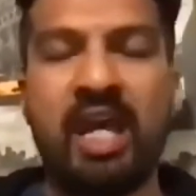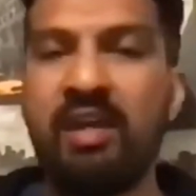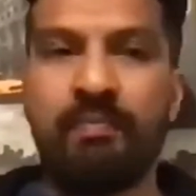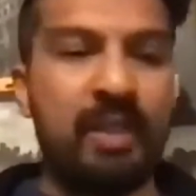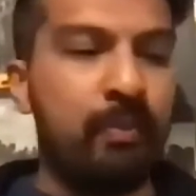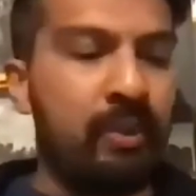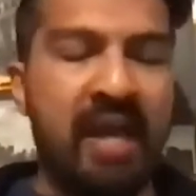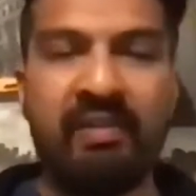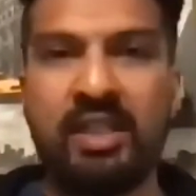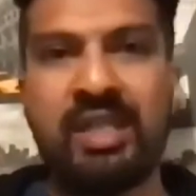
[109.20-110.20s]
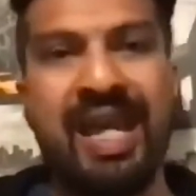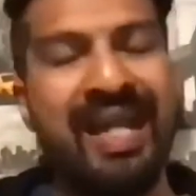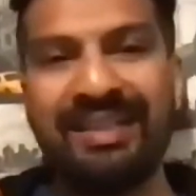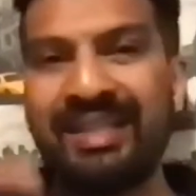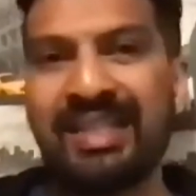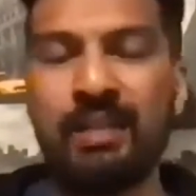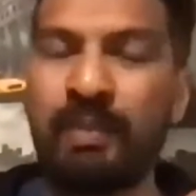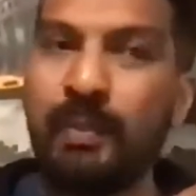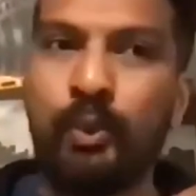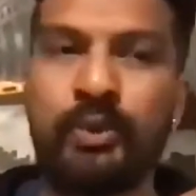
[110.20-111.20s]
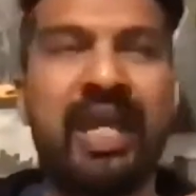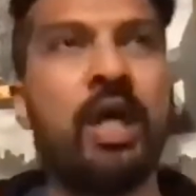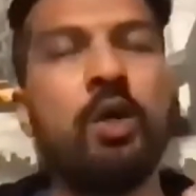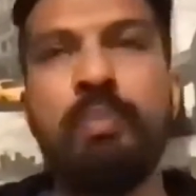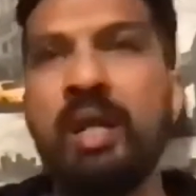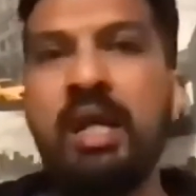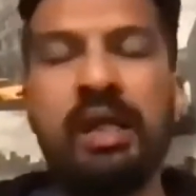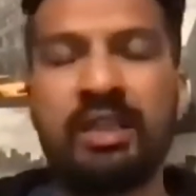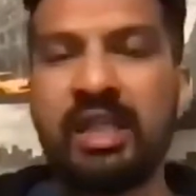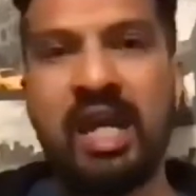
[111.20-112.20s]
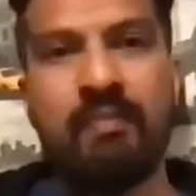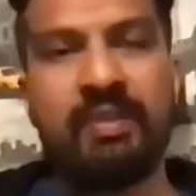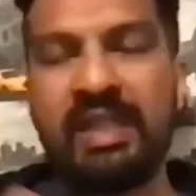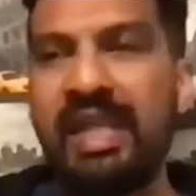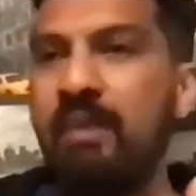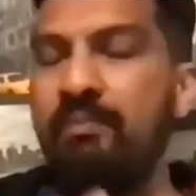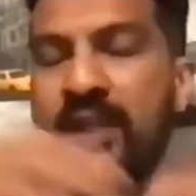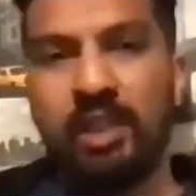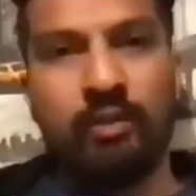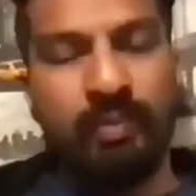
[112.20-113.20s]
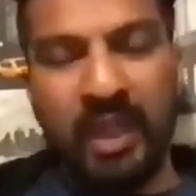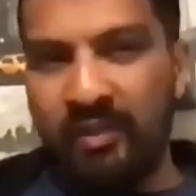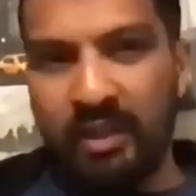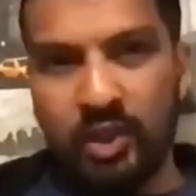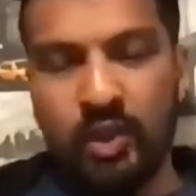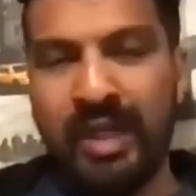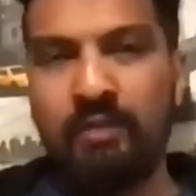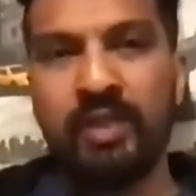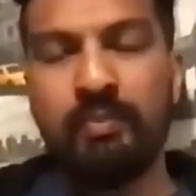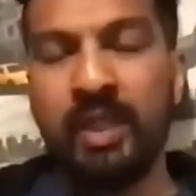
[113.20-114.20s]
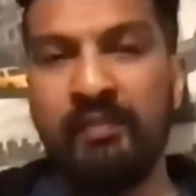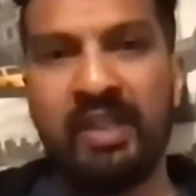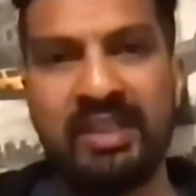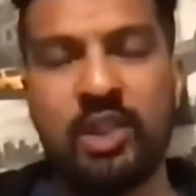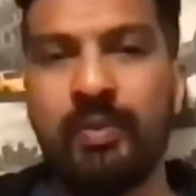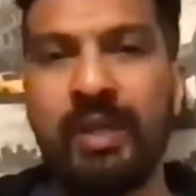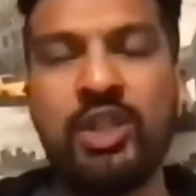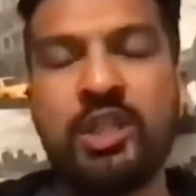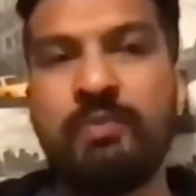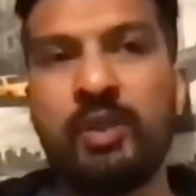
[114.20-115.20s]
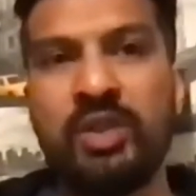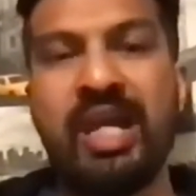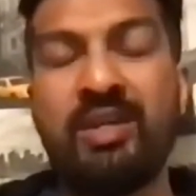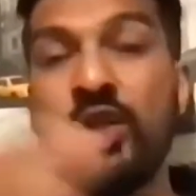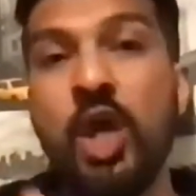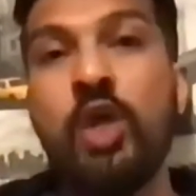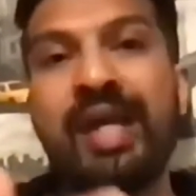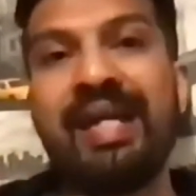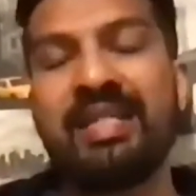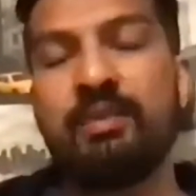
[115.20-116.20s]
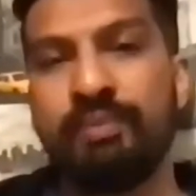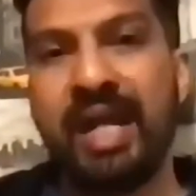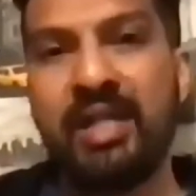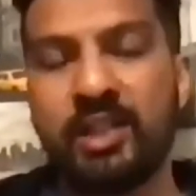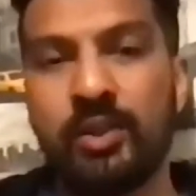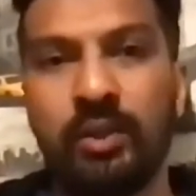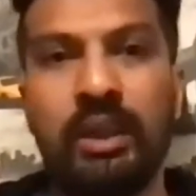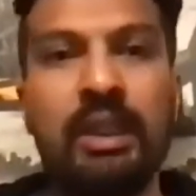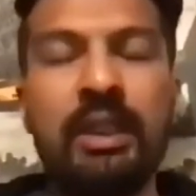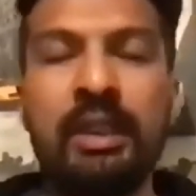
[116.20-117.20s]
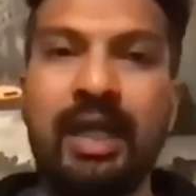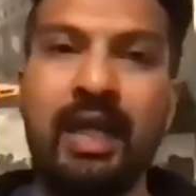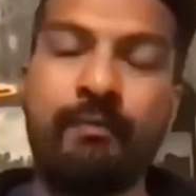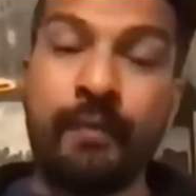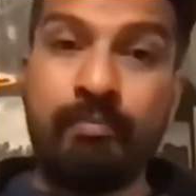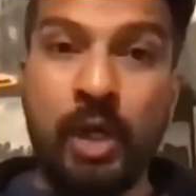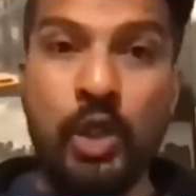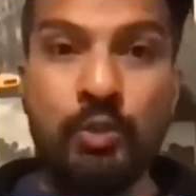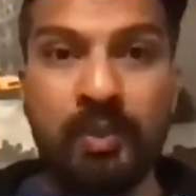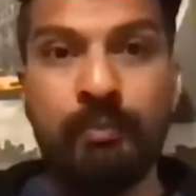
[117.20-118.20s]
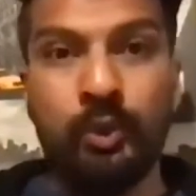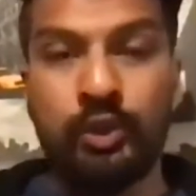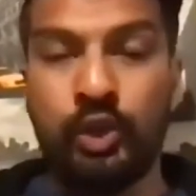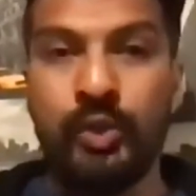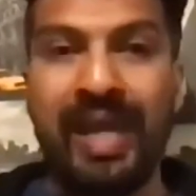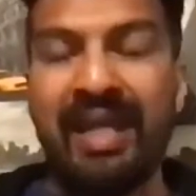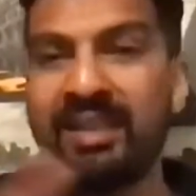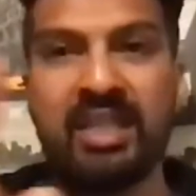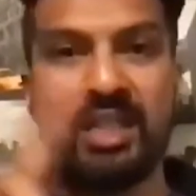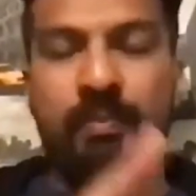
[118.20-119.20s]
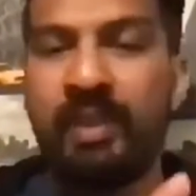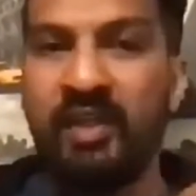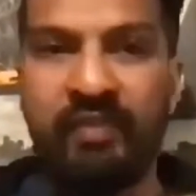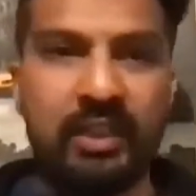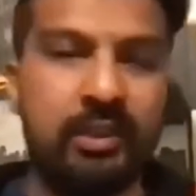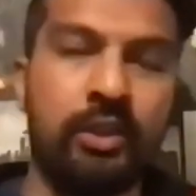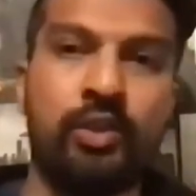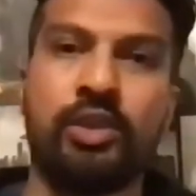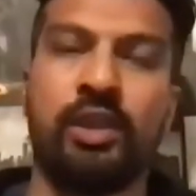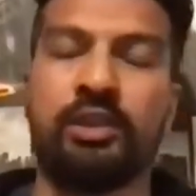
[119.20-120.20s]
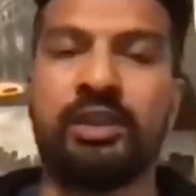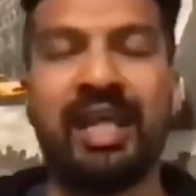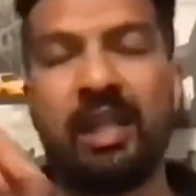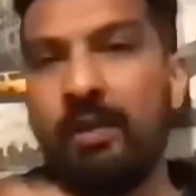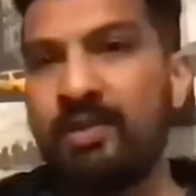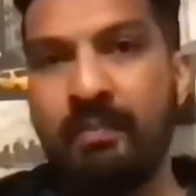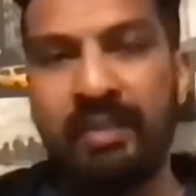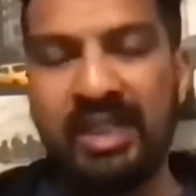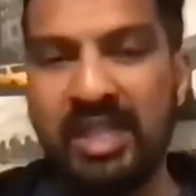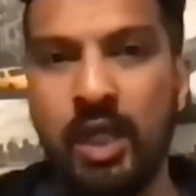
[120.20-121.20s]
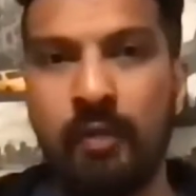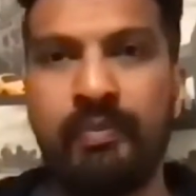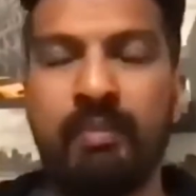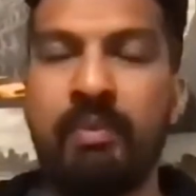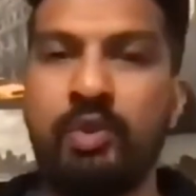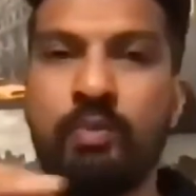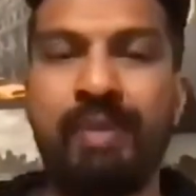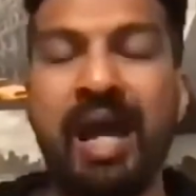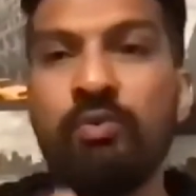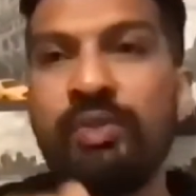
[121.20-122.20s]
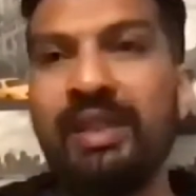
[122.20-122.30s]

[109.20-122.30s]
people having to access other people's help to get a million to create perfect situations, because I know that isn't practical for most people to access the perfect stooge dog, to get somebody to help them. It was about really